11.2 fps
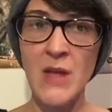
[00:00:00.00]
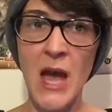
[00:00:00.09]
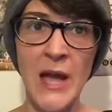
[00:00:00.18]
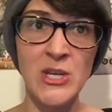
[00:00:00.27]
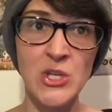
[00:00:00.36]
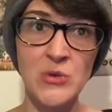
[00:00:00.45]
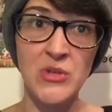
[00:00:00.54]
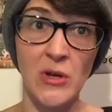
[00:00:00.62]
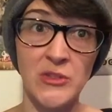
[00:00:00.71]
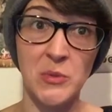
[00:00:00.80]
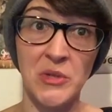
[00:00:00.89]
I knew
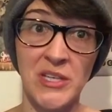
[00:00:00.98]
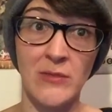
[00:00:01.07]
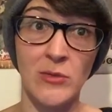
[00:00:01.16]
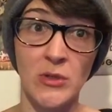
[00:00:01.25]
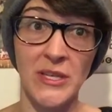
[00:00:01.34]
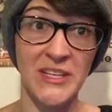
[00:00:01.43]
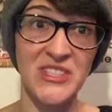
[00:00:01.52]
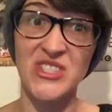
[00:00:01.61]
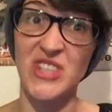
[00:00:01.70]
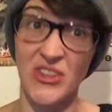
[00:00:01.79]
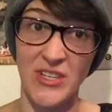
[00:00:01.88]
dolls were evil, like,
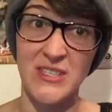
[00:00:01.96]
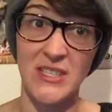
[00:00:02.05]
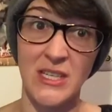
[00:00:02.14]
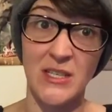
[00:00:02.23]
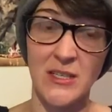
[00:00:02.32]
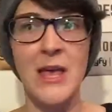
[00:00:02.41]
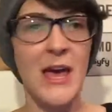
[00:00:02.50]
seriously.